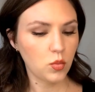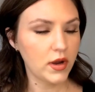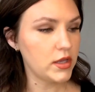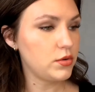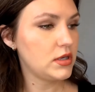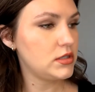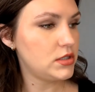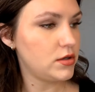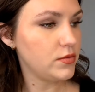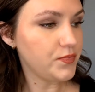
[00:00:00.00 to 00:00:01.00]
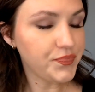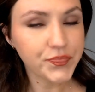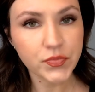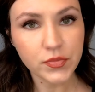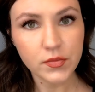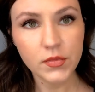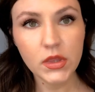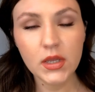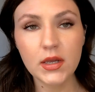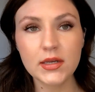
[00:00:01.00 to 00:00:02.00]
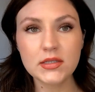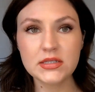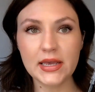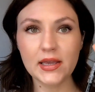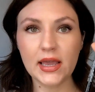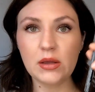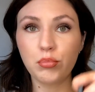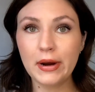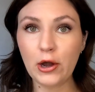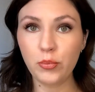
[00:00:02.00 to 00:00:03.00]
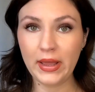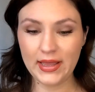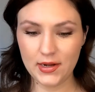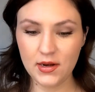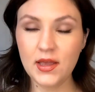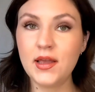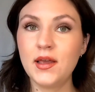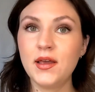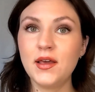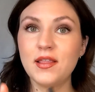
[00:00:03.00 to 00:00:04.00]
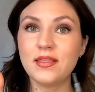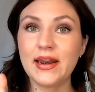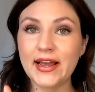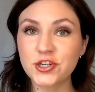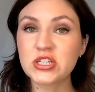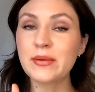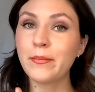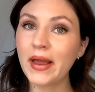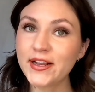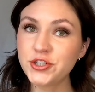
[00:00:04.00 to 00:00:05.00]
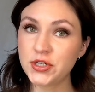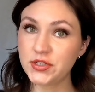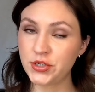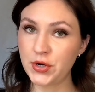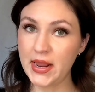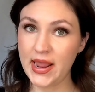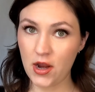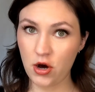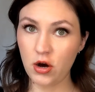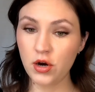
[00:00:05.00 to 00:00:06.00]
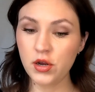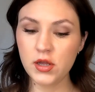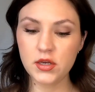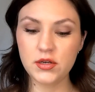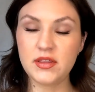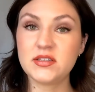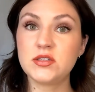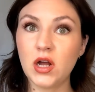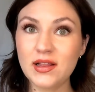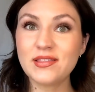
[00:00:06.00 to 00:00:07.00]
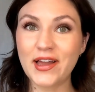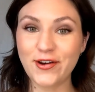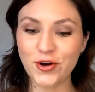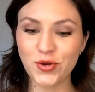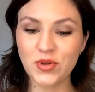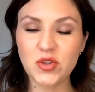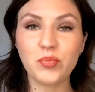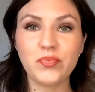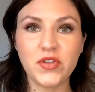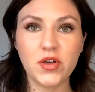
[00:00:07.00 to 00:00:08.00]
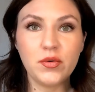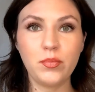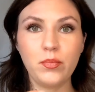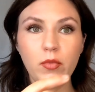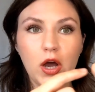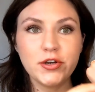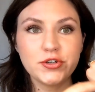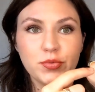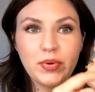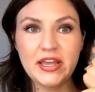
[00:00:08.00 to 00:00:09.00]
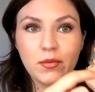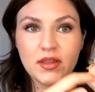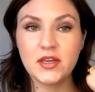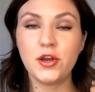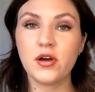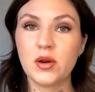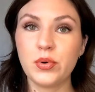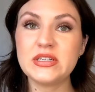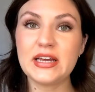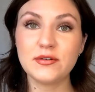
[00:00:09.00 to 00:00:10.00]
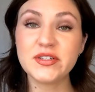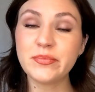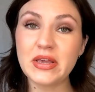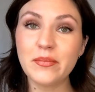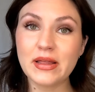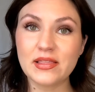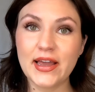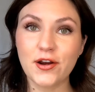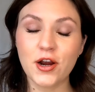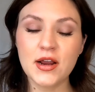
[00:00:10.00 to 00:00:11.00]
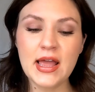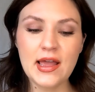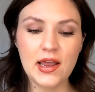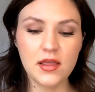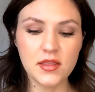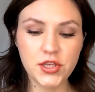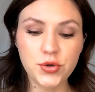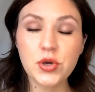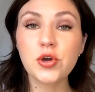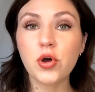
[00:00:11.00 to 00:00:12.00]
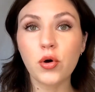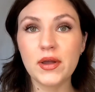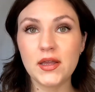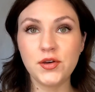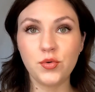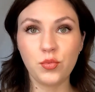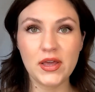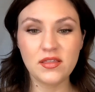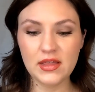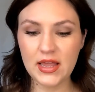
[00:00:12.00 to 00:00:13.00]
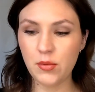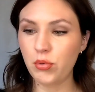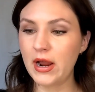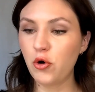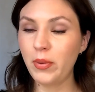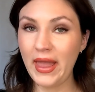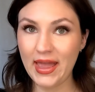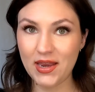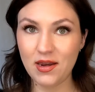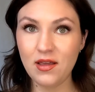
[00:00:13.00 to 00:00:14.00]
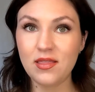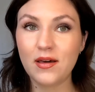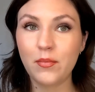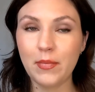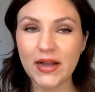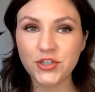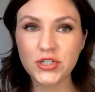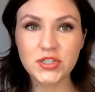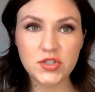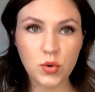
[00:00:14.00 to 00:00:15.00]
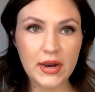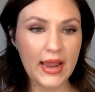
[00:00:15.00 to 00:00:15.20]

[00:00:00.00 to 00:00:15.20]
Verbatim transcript: what you can do is take a brow pen that actually matches your hair that's not lighter. You want the, the under pigment that you're going to put down to be a bit lighter. And then you can go in with a brow pen that matches your